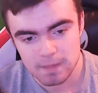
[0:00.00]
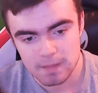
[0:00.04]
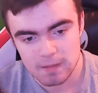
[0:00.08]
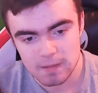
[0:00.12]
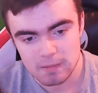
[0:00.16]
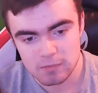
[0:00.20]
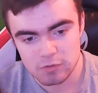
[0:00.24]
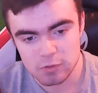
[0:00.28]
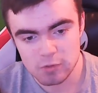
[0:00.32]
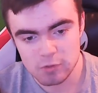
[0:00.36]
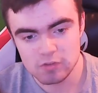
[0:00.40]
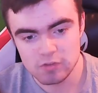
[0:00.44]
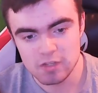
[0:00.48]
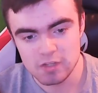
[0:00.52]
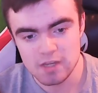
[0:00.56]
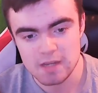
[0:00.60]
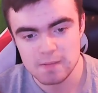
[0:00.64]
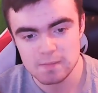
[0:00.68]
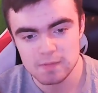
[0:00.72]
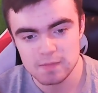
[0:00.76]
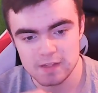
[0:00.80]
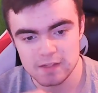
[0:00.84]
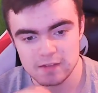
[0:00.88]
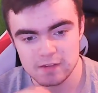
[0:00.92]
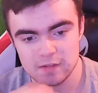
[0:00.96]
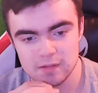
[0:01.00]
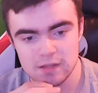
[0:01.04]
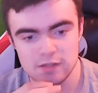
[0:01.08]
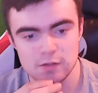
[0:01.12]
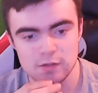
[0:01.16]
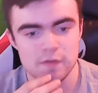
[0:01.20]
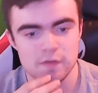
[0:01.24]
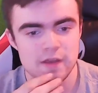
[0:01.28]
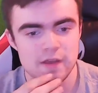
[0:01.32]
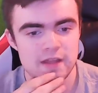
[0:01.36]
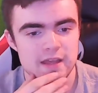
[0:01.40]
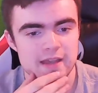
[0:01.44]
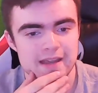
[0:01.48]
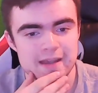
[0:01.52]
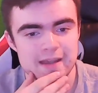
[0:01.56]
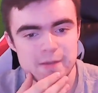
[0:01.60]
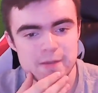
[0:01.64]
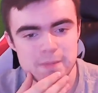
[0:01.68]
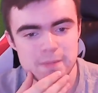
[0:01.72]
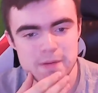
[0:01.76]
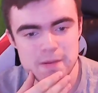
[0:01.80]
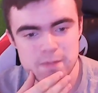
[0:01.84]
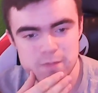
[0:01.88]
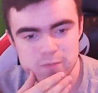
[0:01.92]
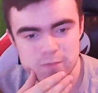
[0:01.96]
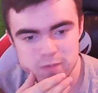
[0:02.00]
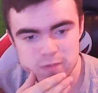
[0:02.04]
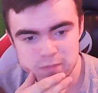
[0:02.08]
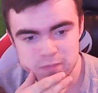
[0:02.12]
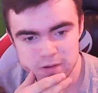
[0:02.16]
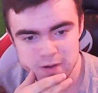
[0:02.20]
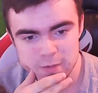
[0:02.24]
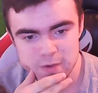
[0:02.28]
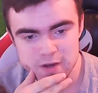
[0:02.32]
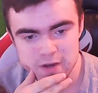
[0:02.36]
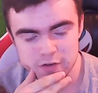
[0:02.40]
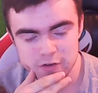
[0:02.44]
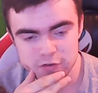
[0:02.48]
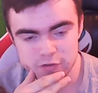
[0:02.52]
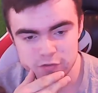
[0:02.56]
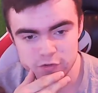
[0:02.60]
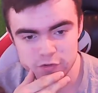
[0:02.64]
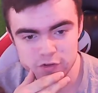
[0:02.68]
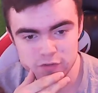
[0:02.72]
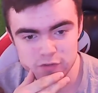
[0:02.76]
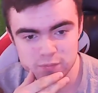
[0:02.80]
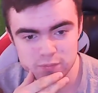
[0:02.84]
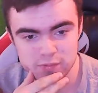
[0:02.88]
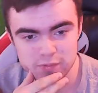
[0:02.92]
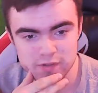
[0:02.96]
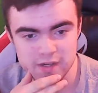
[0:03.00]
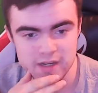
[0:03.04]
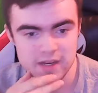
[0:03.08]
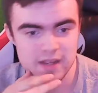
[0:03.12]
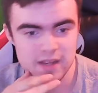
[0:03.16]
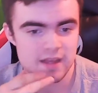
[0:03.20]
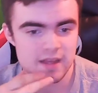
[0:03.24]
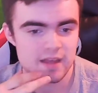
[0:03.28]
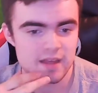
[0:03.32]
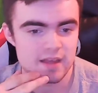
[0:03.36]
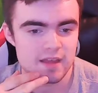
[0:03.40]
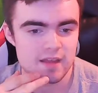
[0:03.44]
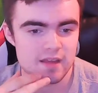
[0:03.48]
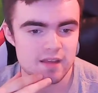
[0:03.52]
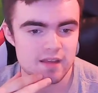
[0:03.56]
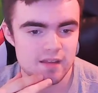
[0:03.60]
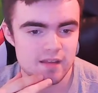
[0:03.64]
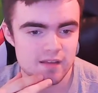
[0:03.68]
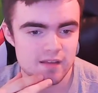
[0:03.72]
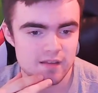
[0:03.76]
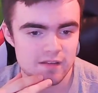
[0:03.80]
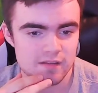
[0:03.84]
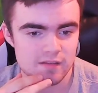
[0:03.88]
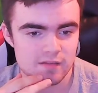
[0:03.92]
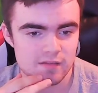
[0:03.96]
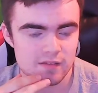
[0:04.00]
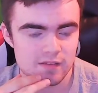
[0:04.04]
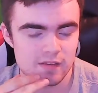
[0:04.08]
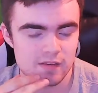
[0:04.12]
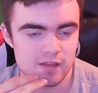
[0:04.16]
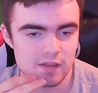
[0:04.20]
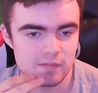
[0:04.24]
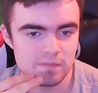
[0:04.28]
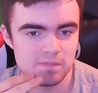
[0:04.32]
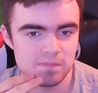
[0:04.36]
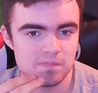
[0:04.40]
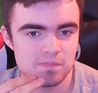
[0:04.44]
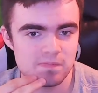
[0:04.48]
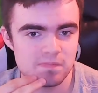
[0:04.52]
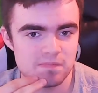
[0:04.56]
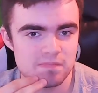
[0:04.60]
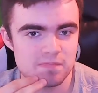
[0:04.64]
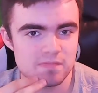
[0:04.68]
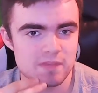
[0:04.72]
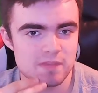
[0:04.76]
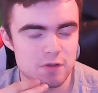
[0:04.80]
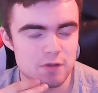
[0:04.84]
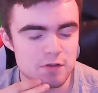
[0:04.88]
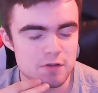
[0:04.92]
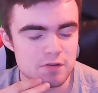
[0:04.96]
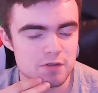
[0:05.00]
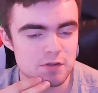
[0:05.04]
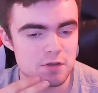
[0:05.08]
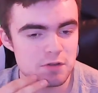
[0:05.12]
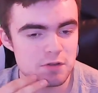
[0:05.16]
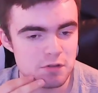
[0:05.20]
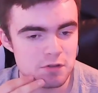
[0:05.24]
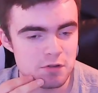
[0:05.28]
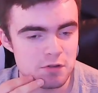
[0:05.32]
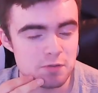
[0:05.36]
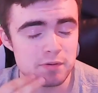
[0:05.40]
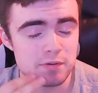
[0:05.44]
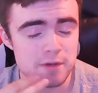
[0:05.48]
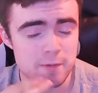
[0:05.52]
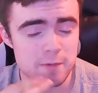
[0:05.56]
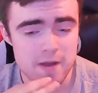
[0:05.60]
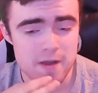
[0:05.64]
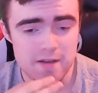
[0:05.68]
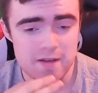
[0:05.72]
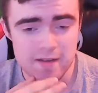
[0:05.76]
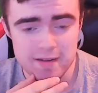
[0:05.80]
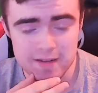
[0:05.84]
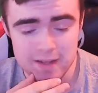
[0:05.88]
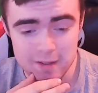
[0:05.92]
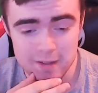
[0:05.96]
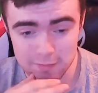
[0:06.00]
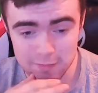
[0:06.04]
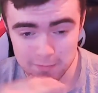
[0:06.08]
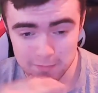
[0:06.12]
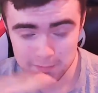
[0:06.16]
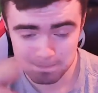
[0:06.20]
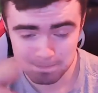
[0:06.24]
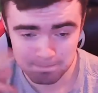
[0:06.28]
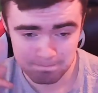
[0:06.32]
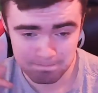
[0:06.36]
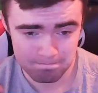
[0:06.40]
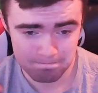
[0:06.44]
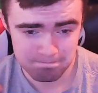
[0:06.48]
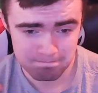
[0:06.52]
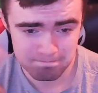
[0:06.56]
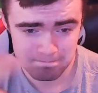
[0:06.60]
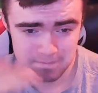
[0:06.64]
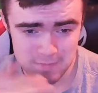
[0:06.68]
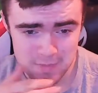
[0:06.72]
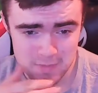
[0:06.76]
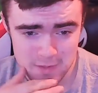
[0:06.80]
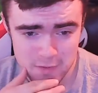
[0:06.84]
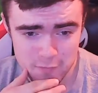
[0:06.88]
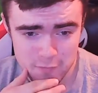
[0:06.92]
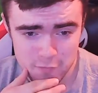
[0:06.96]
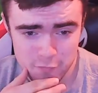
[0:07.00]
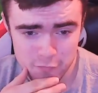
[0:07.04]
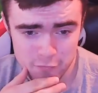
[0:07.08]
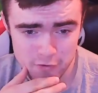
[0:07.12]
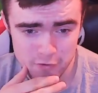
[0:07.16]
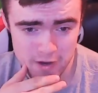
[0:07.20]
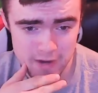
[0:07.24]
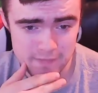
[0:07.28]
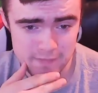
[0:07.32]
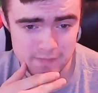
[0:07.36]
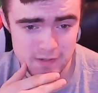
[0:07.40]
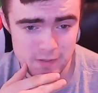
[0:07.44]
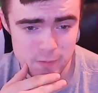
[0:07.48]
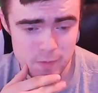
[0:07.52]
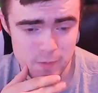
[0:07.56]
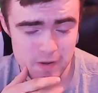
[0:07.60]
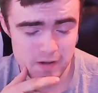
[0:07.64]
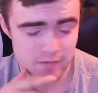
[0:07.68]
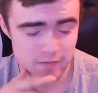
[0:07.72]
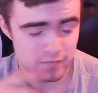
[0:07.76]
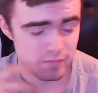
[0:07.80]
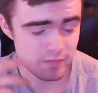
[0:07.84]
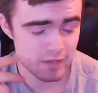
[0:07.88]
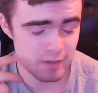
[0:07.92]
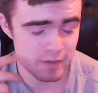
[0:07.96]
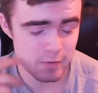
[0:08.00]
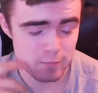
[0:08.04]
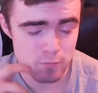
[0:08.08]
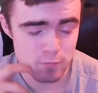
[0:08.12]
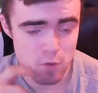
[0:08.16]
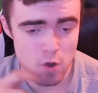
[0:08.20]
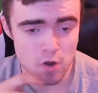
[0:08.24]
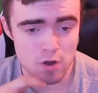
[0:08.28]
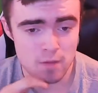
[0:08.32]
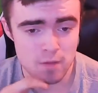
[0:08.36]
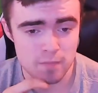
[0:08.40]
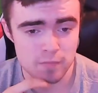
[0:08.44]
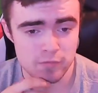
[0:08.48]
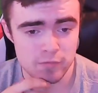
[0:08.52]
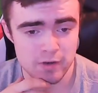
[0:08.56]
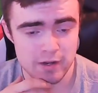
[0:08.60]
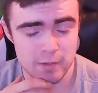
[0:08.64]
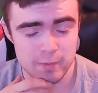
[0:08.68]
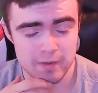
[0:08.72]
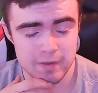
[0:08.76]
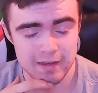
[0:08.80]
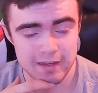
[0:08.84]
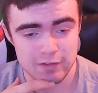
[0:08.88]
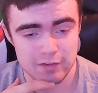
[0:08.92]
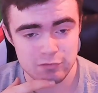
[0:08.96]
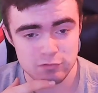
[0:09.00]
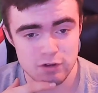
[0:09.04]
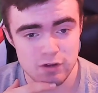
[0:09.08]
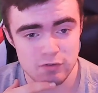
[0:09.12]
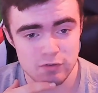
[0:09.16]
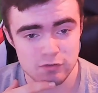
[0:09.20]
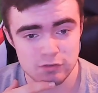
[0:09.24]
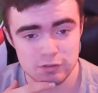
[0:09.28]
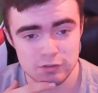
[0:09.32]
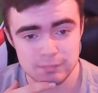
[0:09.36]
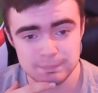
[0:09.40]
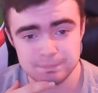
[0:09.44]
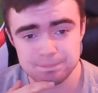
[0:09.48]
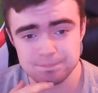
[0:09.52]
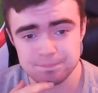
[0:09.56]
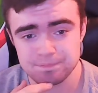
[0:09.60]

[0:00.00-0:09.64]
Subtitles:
Two team, like to be fair, like, it would be pretty weird because Shrewsbury, they're doing pretty well right now. 5-0 win, like a Morecambe 3-0 win against Rotherham.